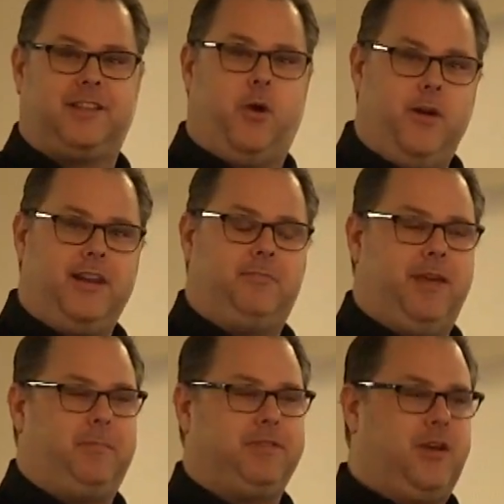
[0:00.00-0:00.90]
going to
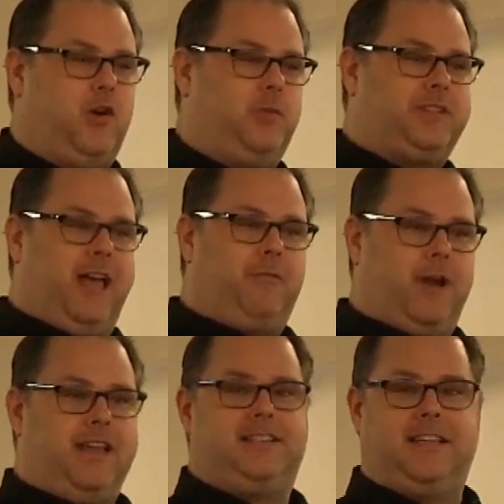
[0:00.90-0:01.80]
people's homes and
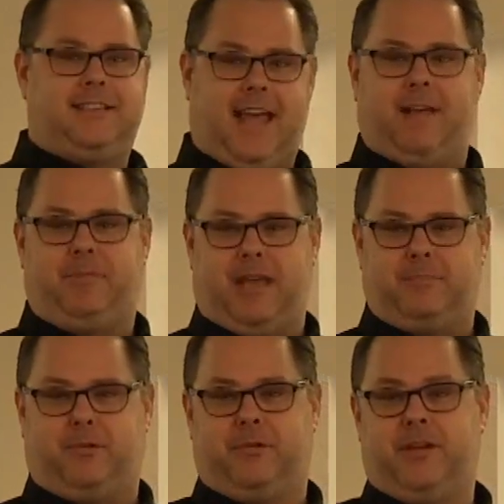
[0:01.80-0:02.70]
raising dead
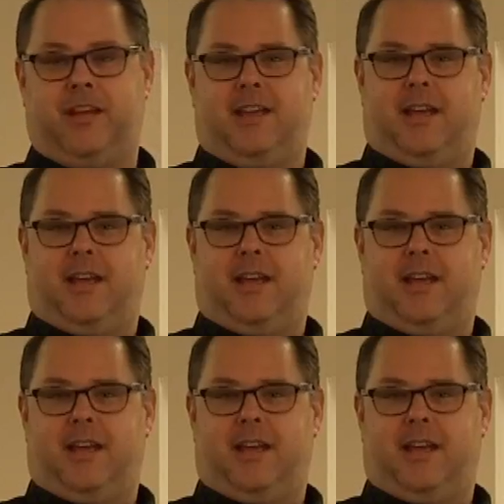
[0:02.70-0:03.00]
people